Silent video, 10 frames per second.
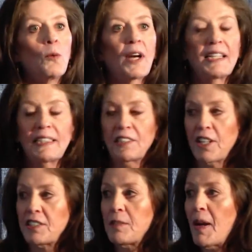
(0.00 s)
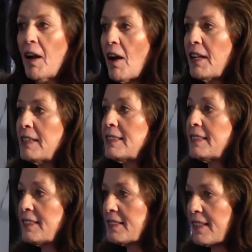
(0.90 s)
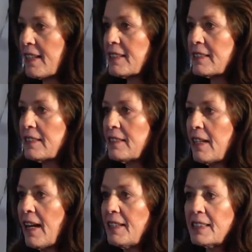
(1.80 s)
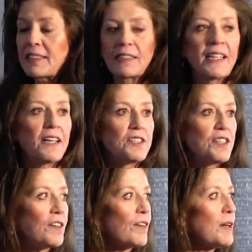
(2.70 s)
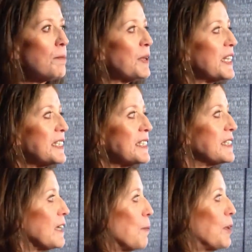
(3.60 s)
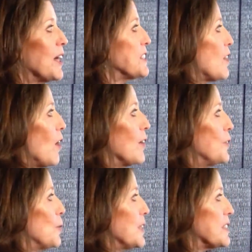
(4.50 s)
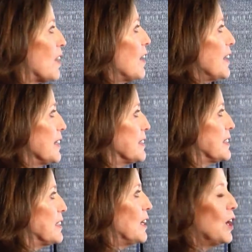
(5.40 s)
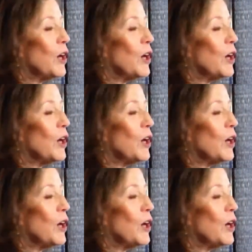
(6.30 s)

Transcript: What I suggest to my audiences is this. And this is the engineering, but this applies to all of you in this audience.